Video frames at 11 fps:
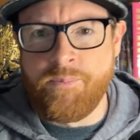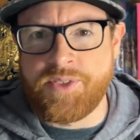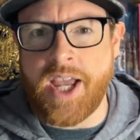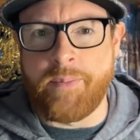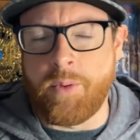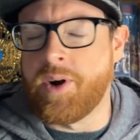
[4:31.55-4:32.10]

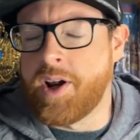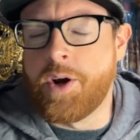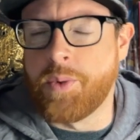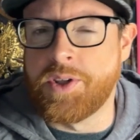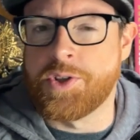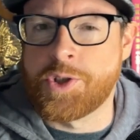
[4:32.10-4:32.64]
Tampa went on to
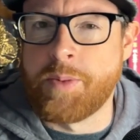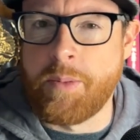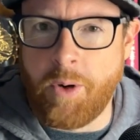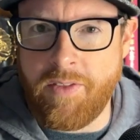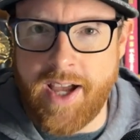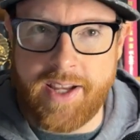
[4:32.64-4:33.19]
win the Super
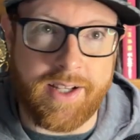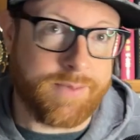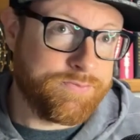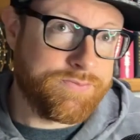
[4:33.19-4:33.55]
Bowl that year.